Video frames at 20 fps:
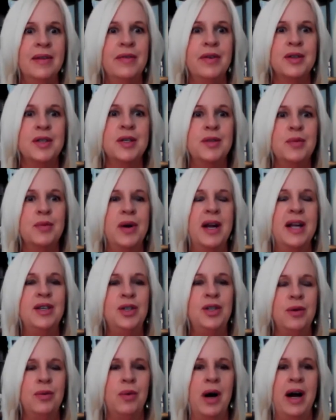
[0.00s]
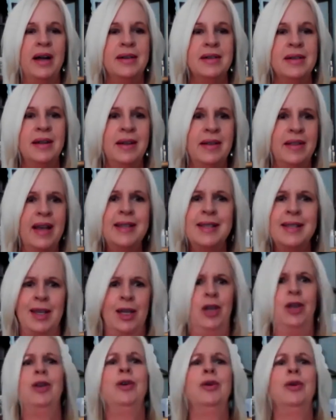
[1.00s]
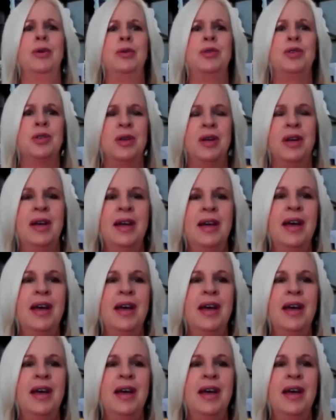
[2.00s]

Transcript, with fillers: versus what I do want? That's huge.